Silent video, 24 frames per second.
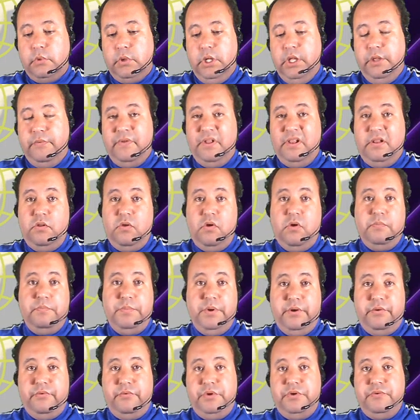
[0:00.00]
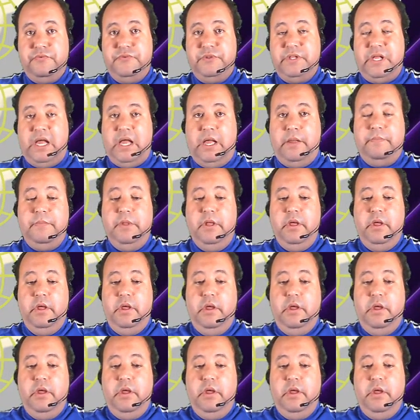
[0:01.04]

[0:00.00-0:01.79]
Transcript: even long period of time,